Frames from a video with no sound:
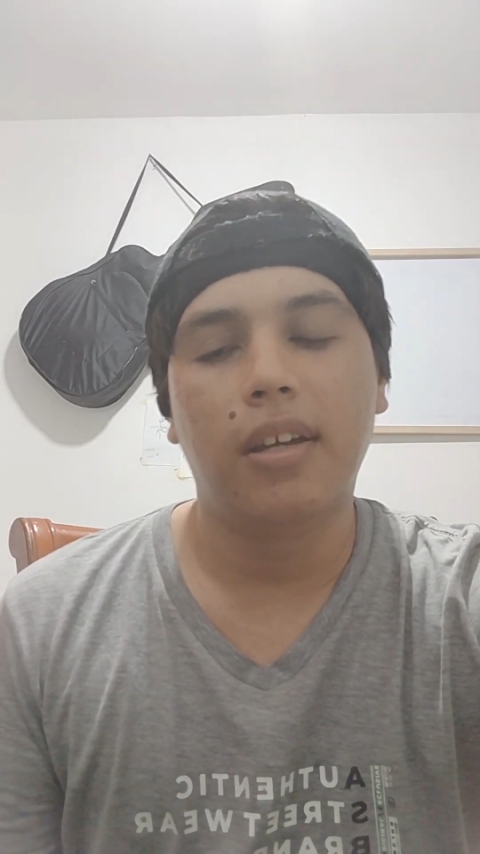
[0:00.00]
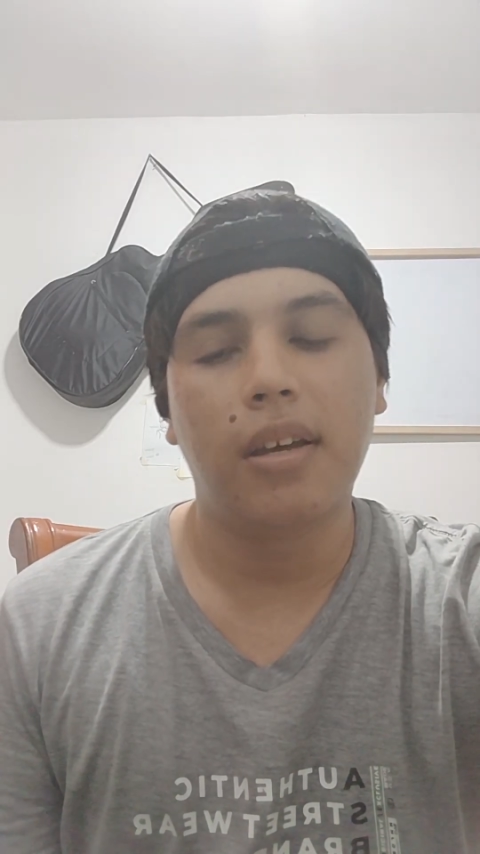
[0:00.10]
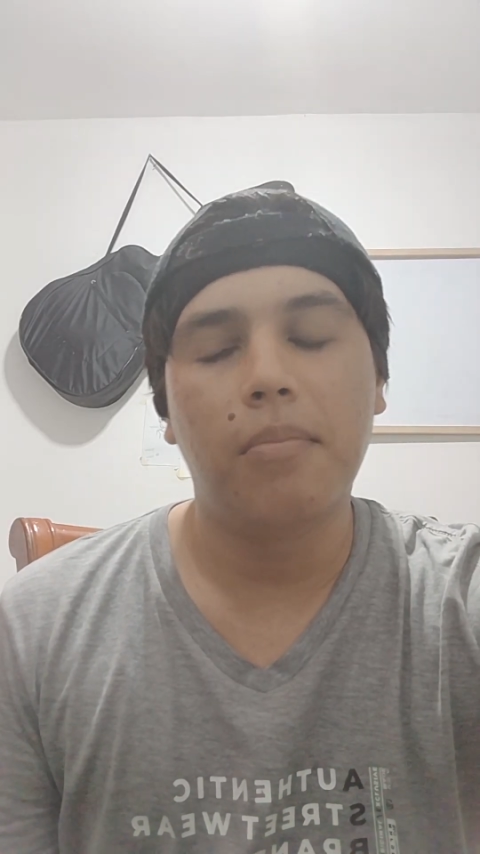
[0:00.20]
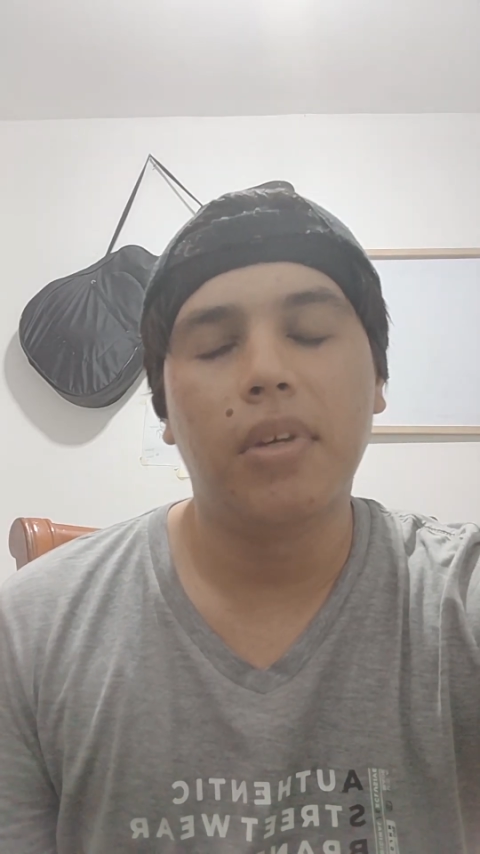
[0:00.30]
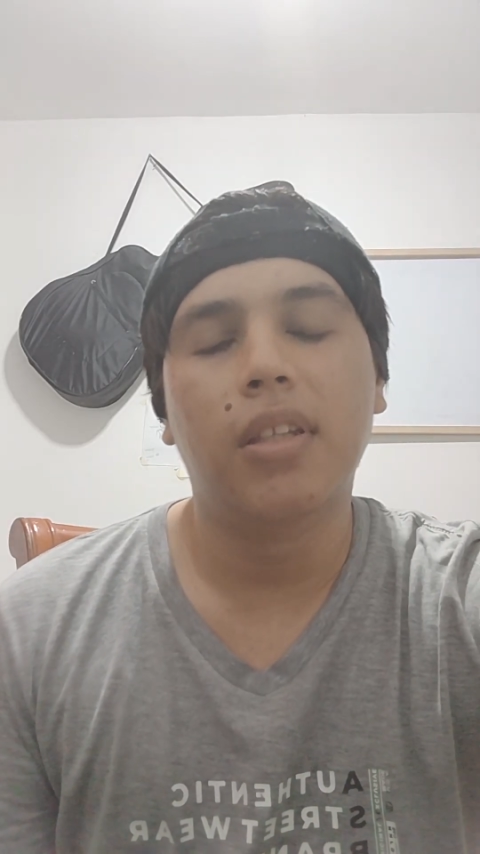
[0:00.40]

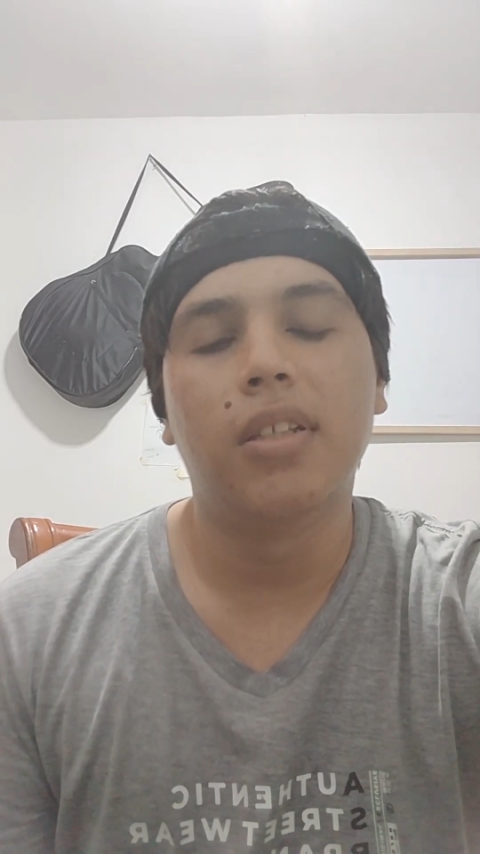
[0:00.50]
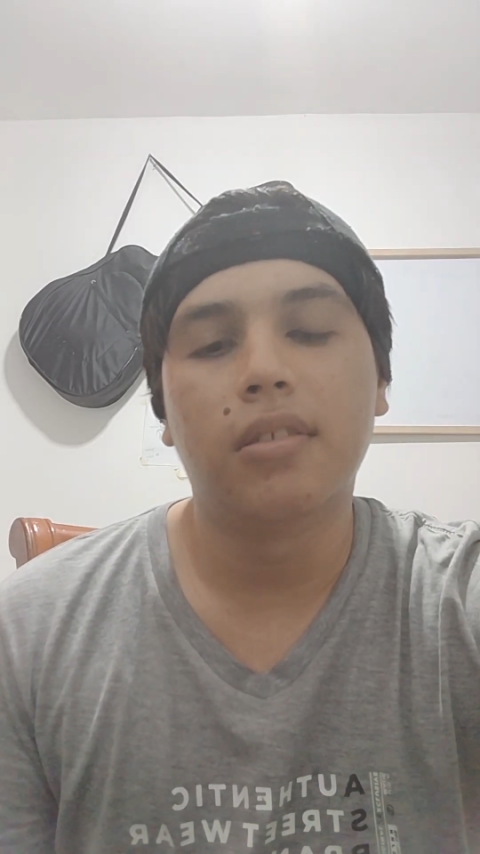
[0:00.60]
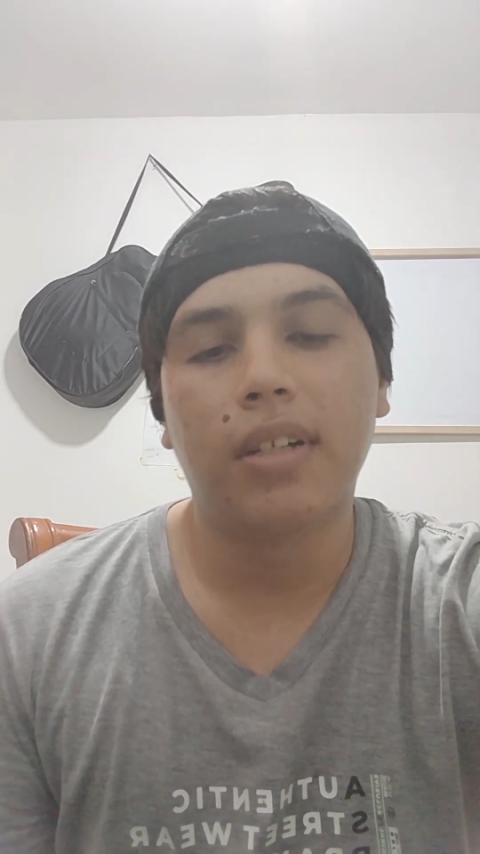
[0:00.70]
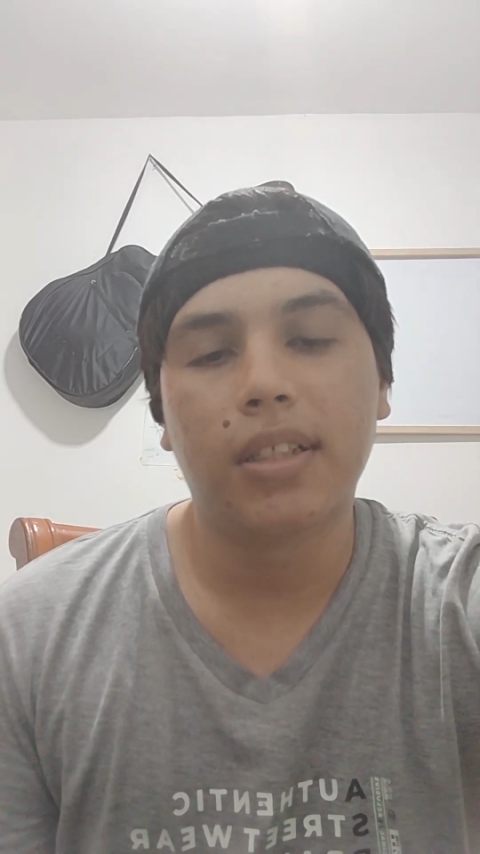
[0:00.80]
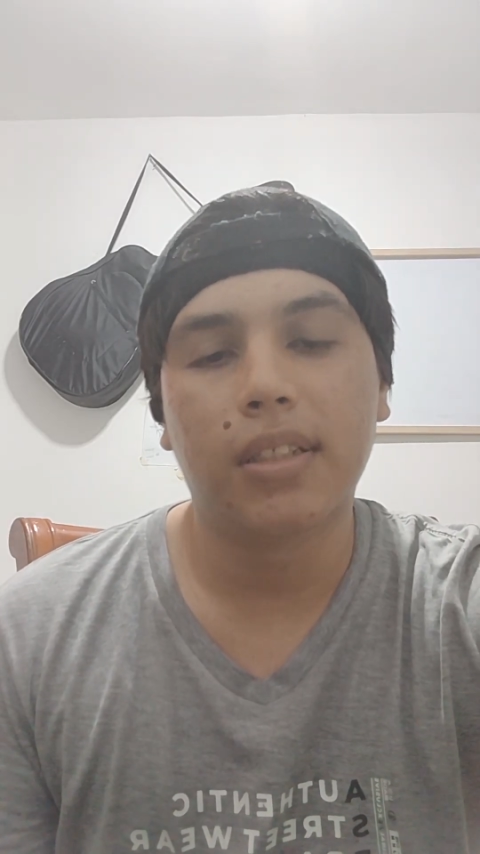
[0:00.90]
can be
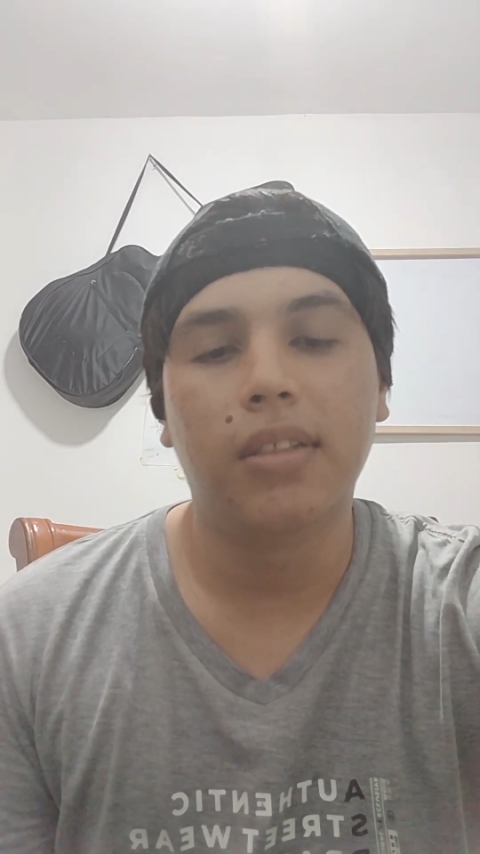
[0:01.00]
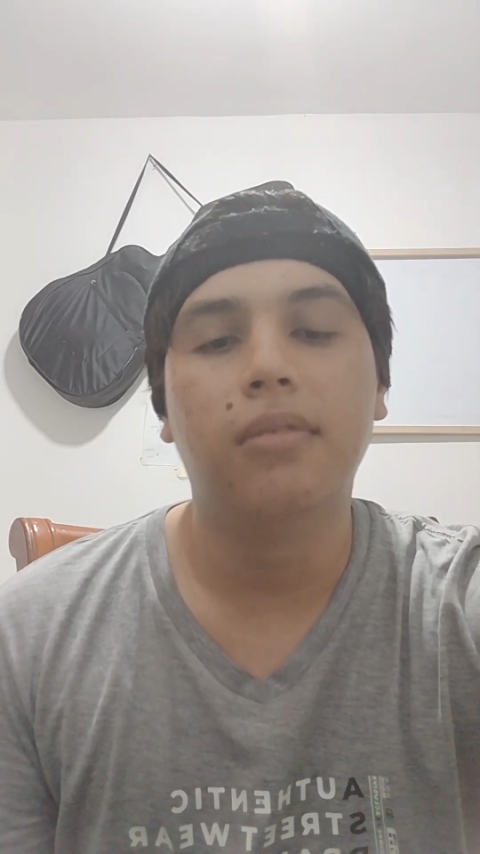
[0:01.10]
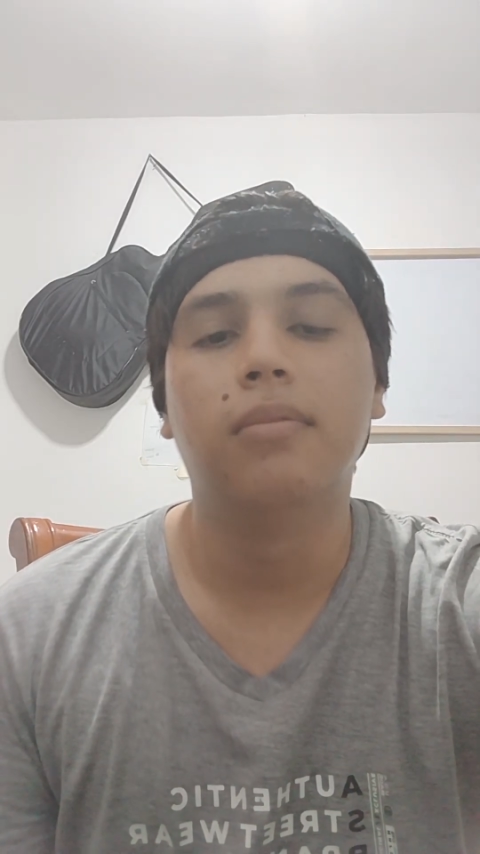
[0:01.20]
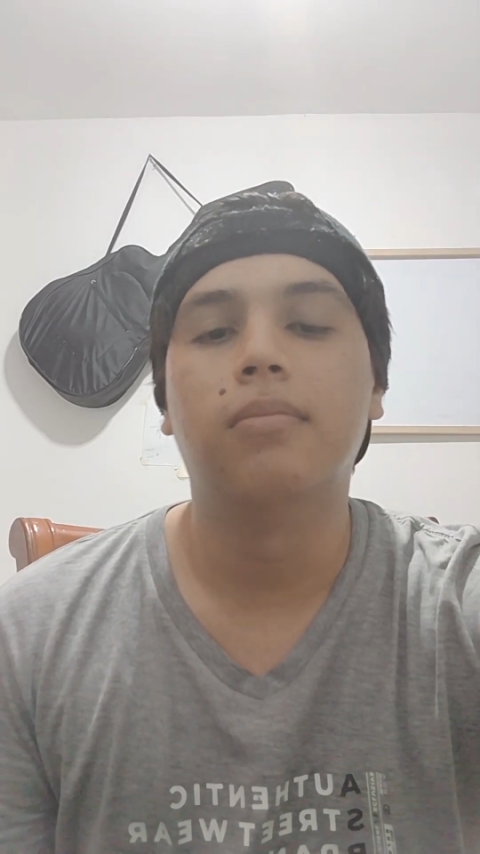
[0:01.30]
distracting.